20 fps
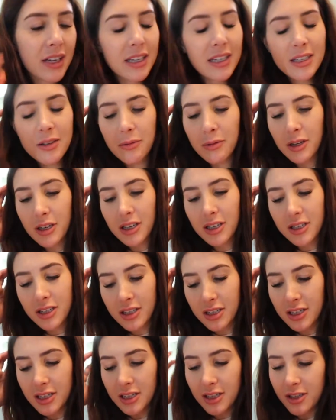need to
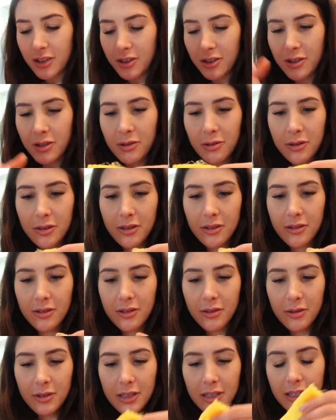watch another tutorial
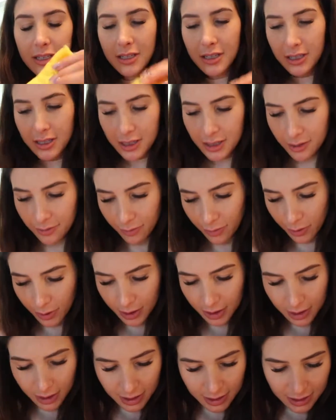doing this before
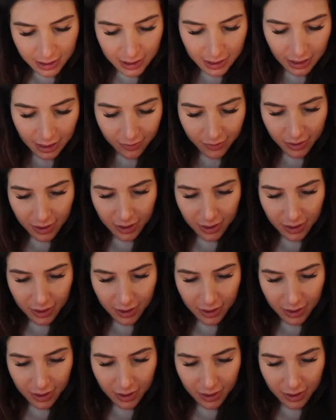I dive